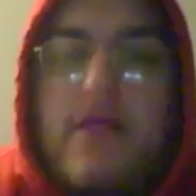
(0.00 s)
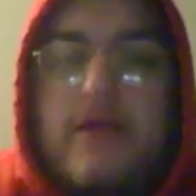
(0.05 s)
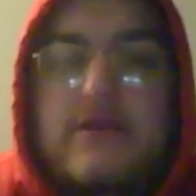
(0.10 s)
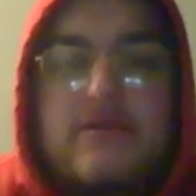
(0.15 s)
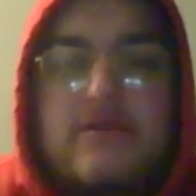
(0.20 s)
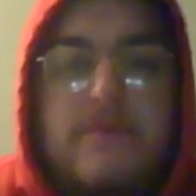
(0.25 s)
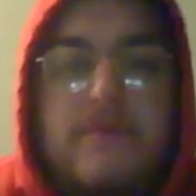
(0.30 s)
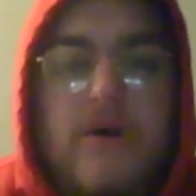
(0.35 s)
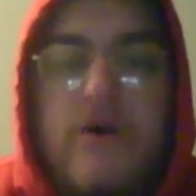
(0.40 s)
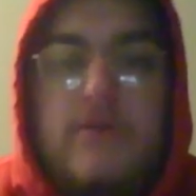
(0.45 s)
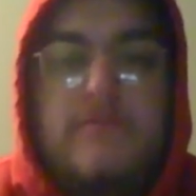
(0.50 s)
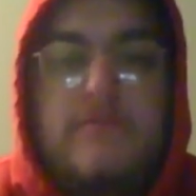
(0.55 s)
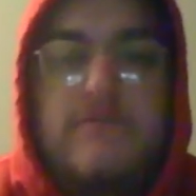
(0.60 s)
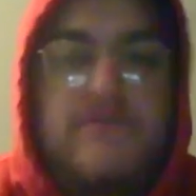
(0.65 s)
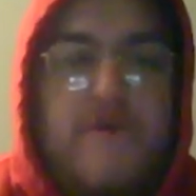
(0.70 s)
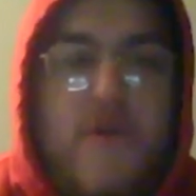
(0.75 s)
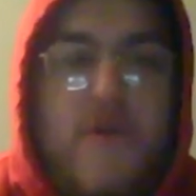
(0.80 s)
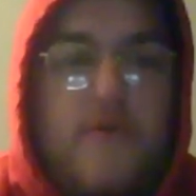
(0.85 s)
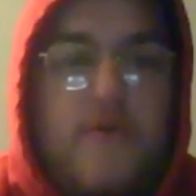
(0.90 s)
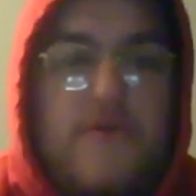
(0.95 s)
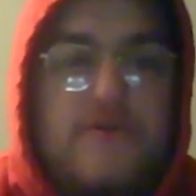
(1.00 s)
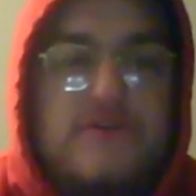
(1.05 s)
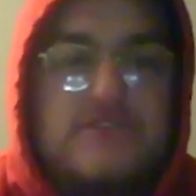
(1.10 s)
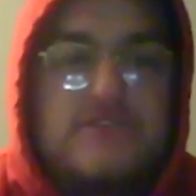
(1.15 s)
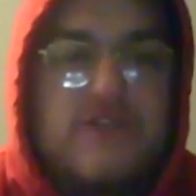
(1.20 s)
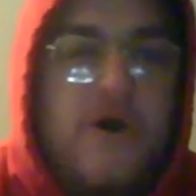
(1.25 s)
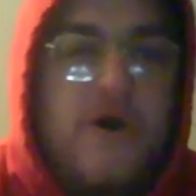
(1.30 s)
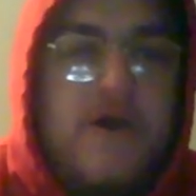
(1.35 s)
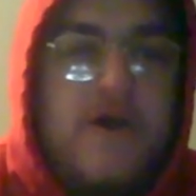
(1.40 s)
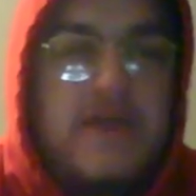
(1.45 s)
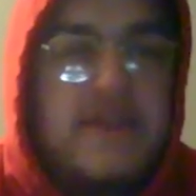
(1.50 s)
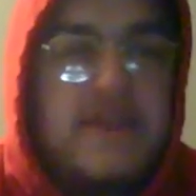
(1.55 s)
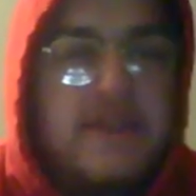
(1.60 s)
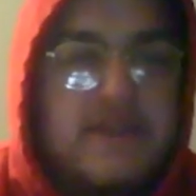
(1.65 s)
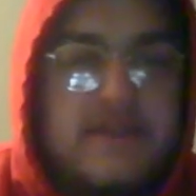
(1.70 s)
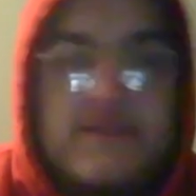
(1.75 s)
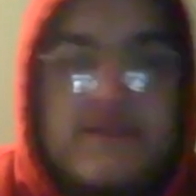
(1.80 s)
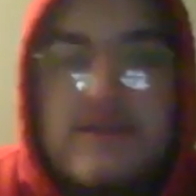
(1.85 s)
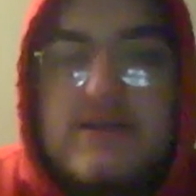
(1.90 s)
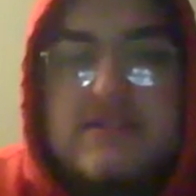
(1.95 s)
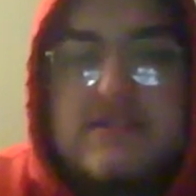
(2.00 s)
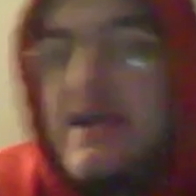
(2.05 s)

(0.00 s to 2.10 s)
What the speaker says: Like the bottom of our order is not hitting.